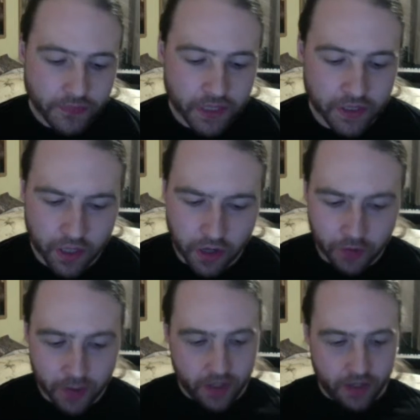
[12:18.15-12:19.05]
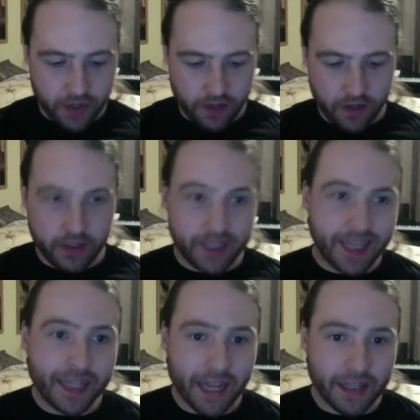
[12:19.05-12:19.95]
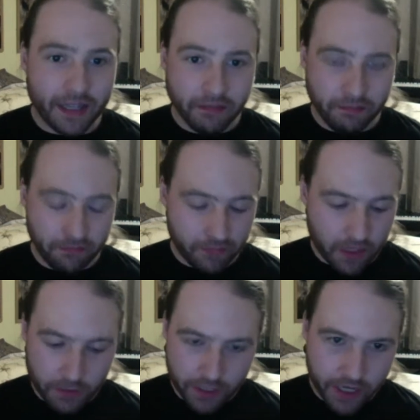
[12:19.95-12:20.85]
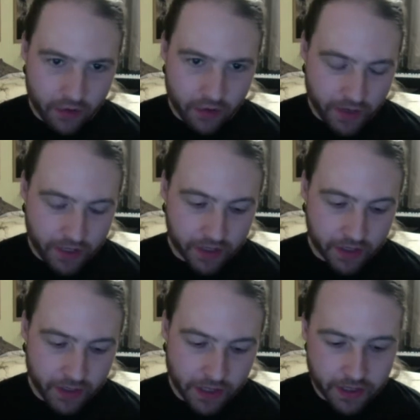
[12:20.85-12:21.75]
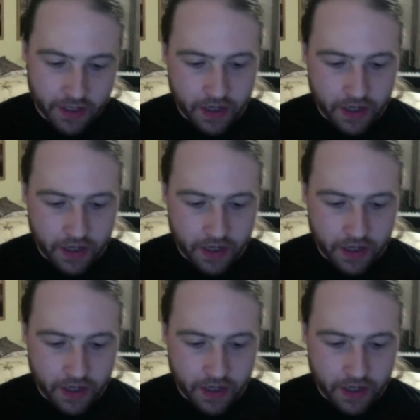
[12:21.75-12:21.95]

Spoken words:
So, the second ending, and I want to get your opinions on this.